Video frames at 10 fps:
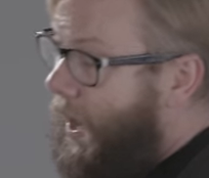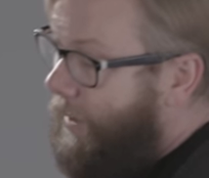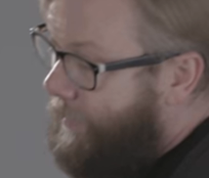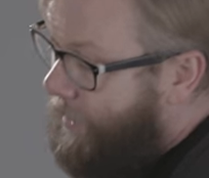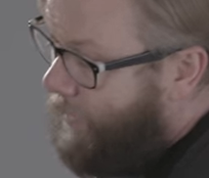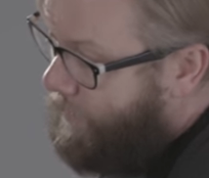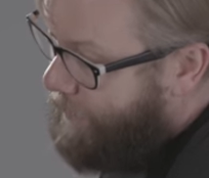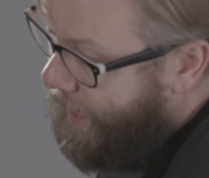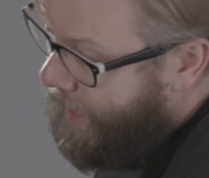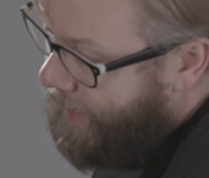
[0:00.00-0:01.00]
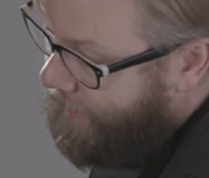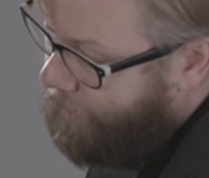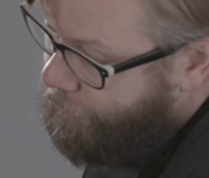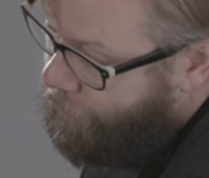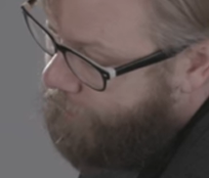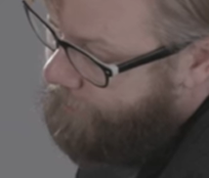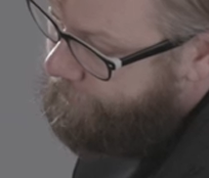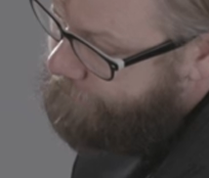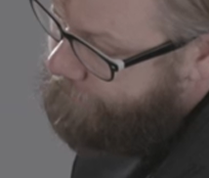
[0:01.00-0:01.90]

if I'm coming back and I'm trying to